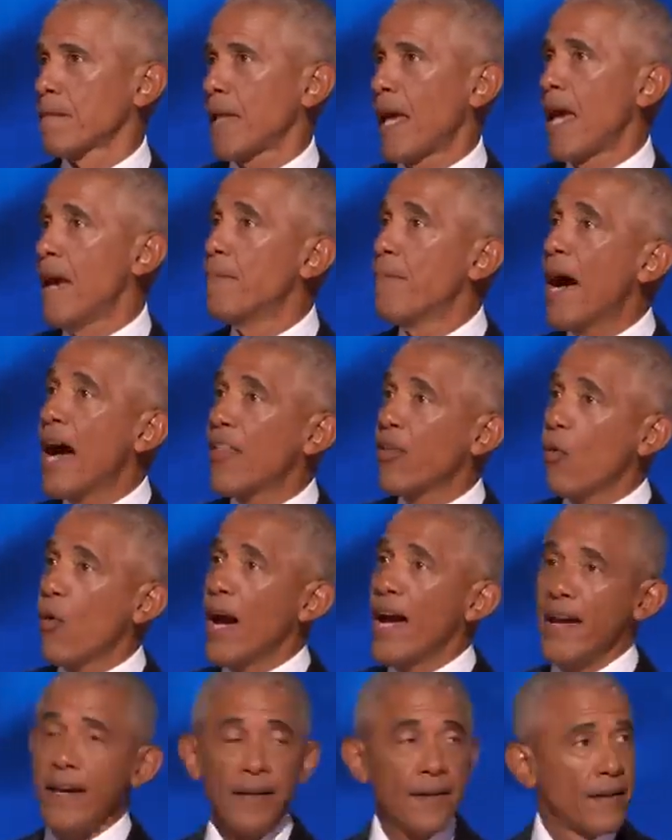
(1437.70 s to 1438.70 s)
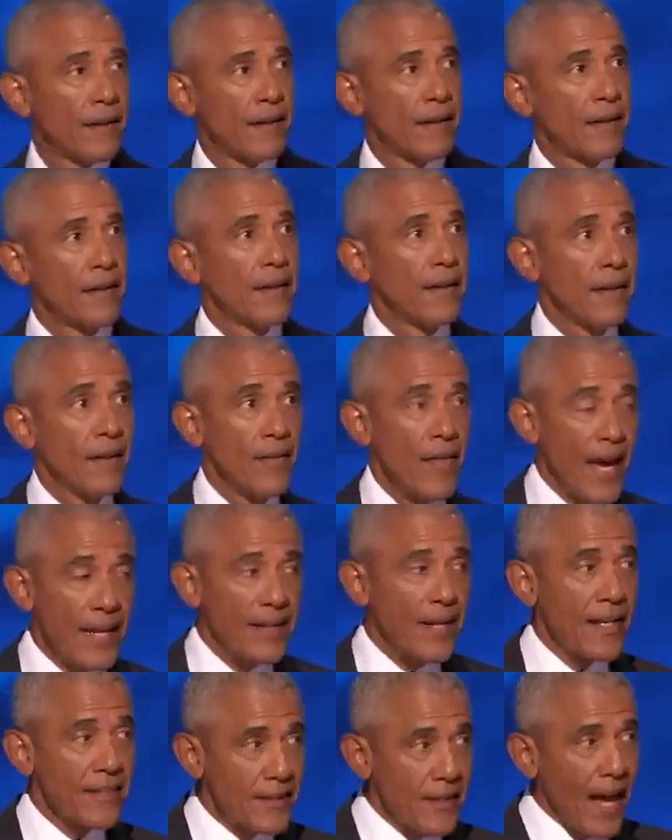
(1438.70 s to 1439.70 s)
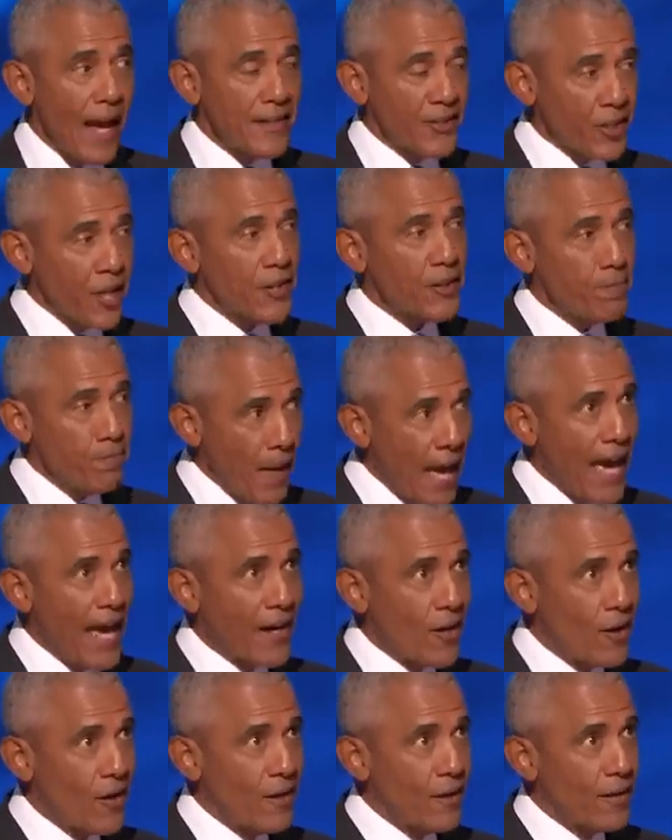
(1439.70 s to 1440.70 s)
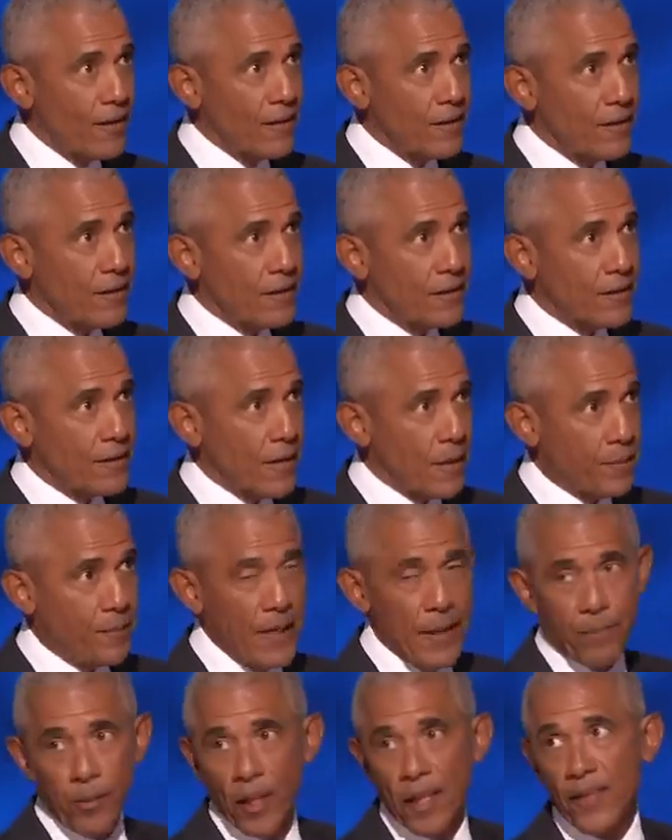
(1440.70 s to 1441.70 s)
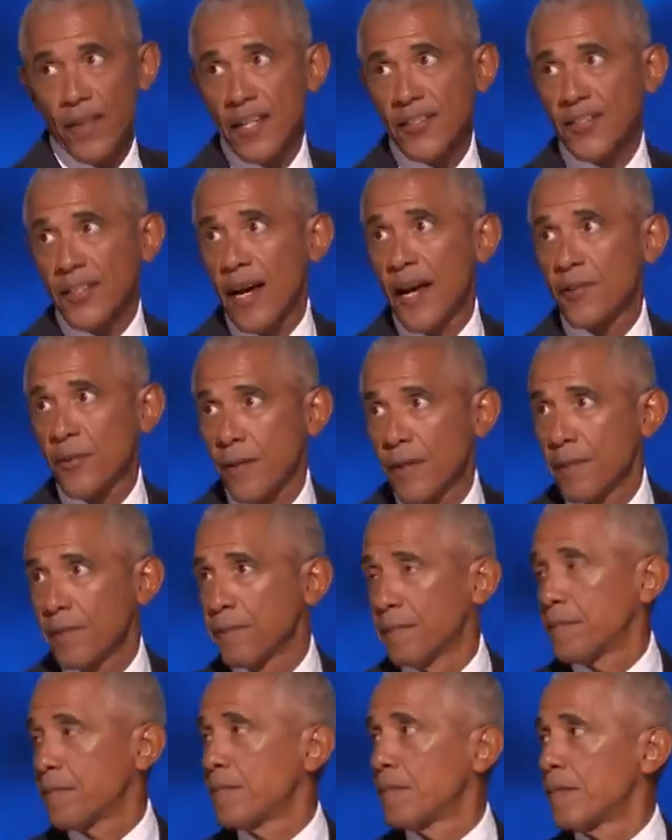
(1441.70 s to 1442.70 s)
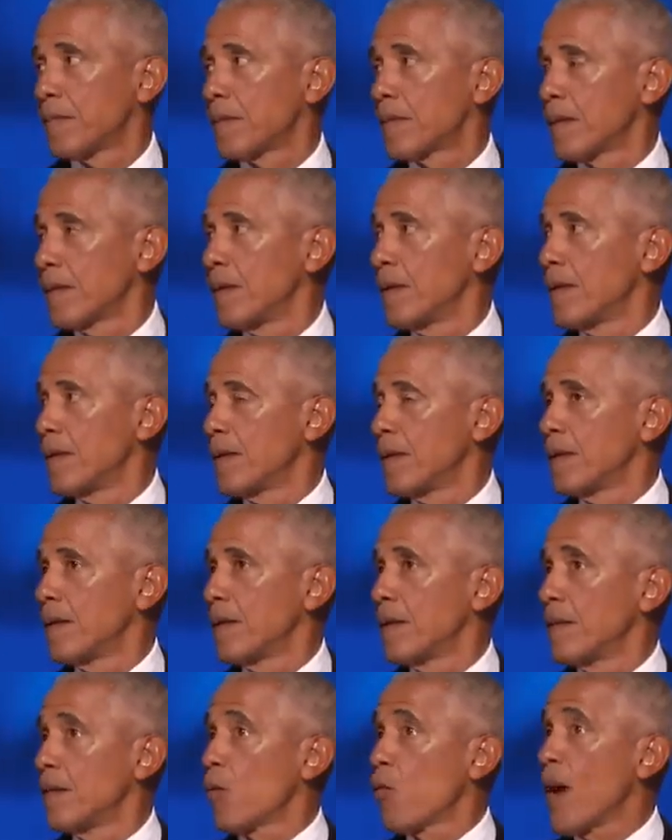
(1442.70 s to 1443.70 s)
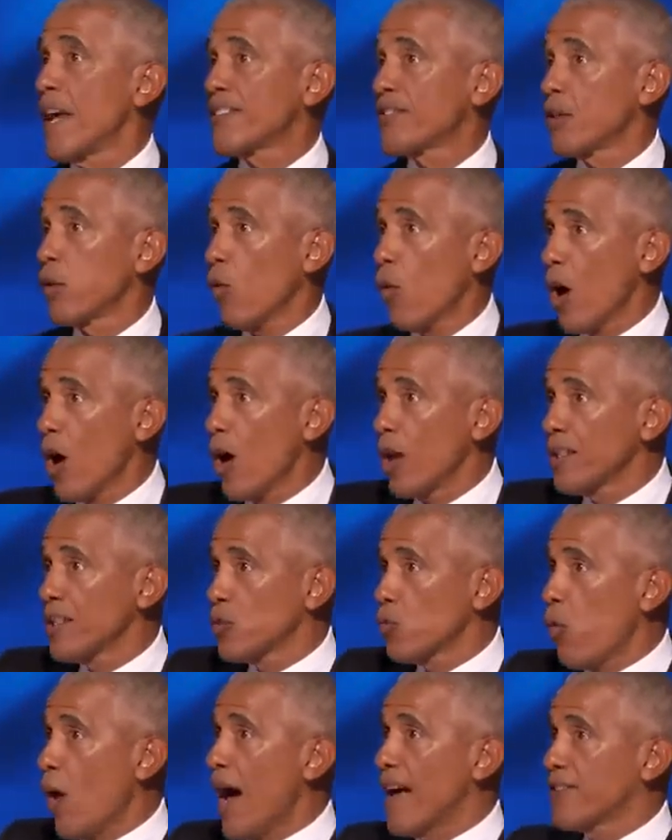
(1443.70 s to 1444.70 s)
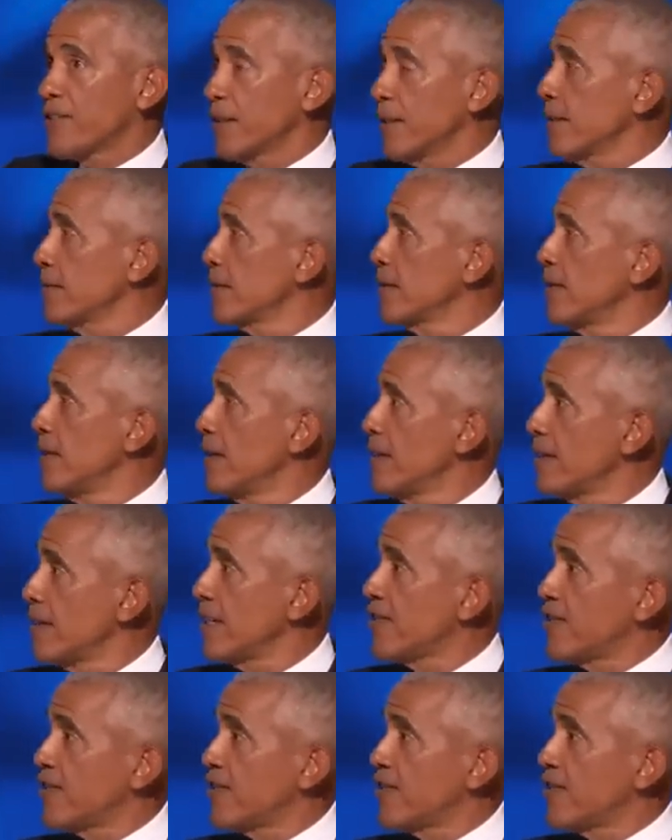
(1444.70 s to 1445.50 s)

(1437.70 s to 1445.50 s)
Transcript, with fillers: And by the way, that does not just matter to the people in this country. The rest of the world is watching to